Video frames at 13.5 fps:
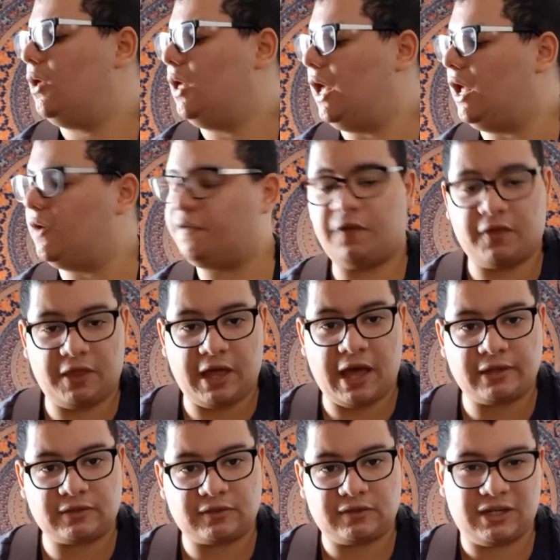And for
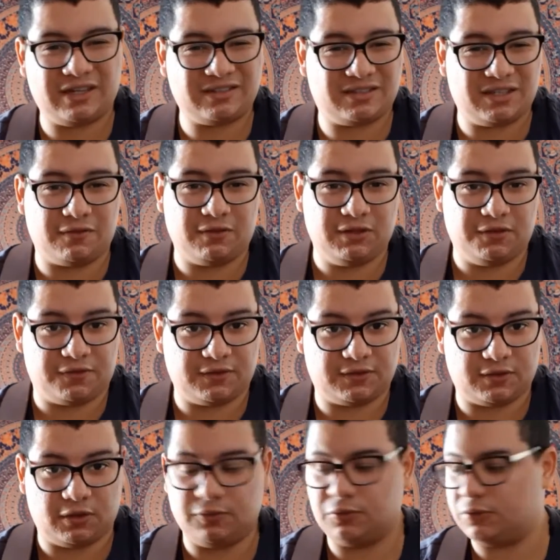that, there are several different
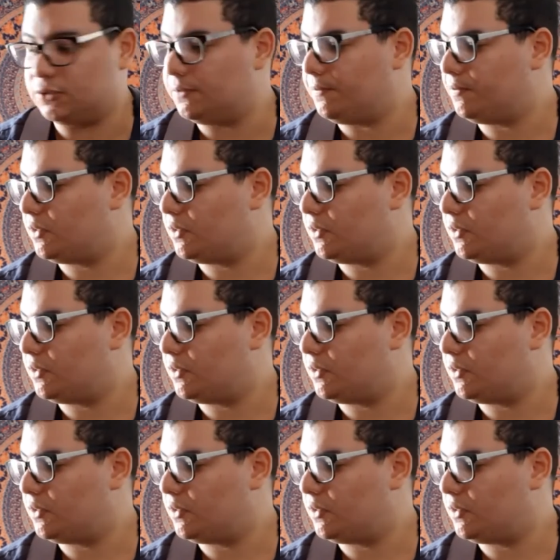solutions.